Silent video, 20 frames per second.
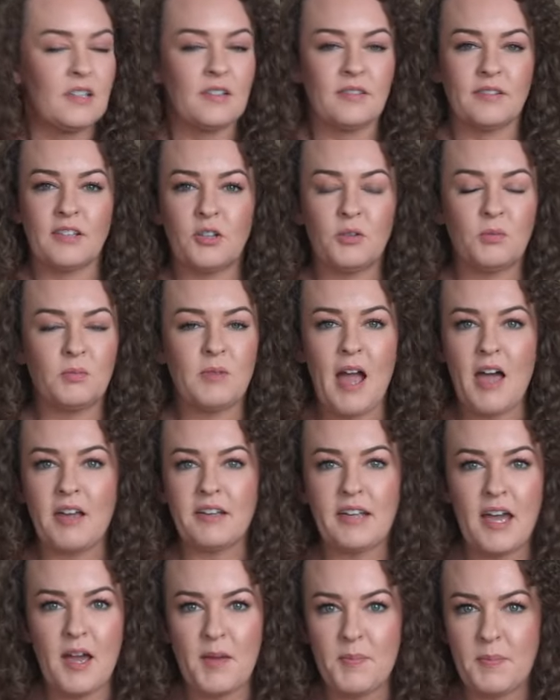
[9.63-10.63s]
little riled
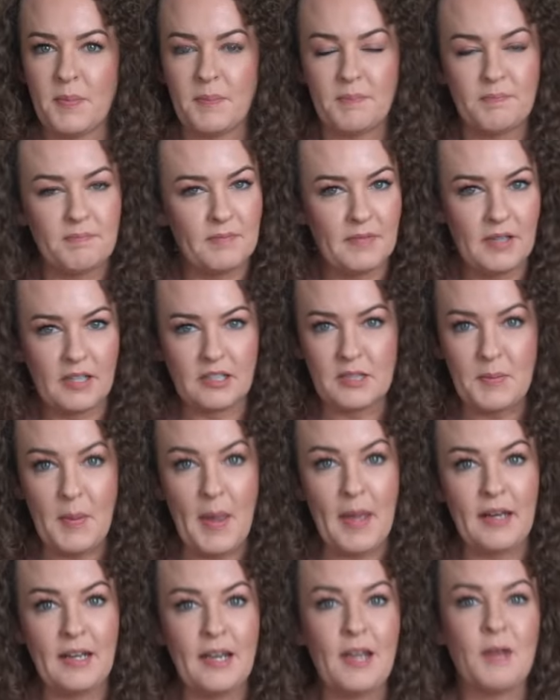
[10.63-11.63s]
up,
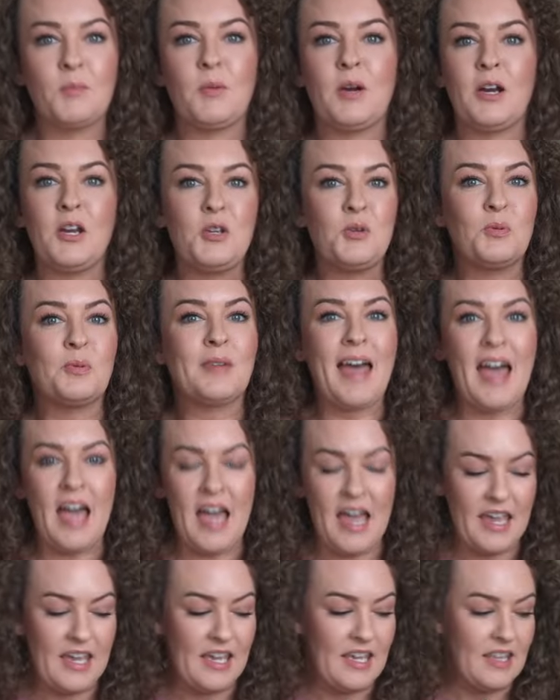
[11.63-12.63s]
depending on where you
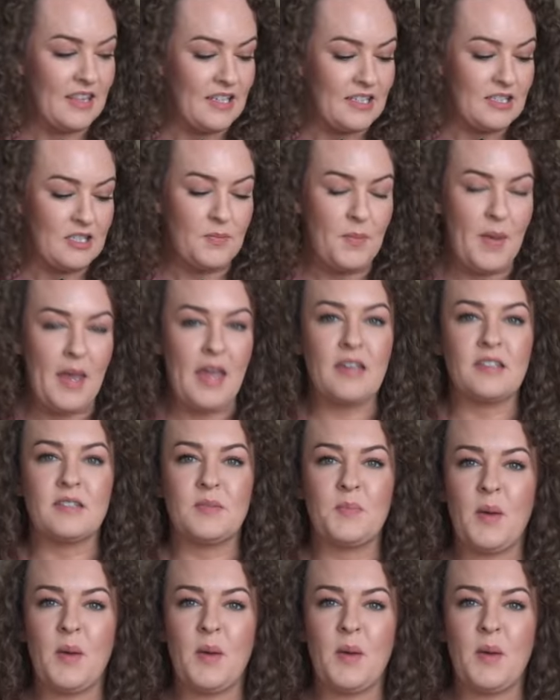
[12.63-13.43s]
lie in this debate.